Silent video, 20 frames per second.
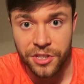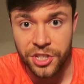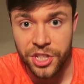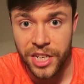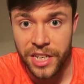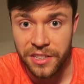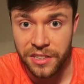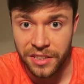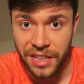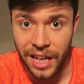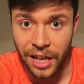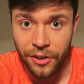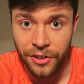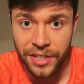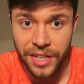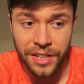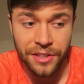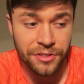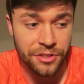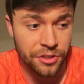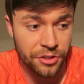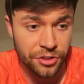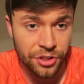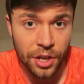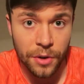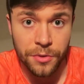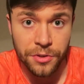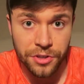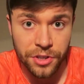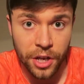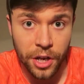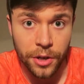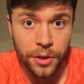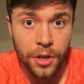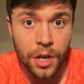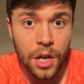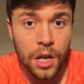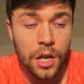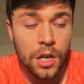the cheese is calorie dense, and so and so.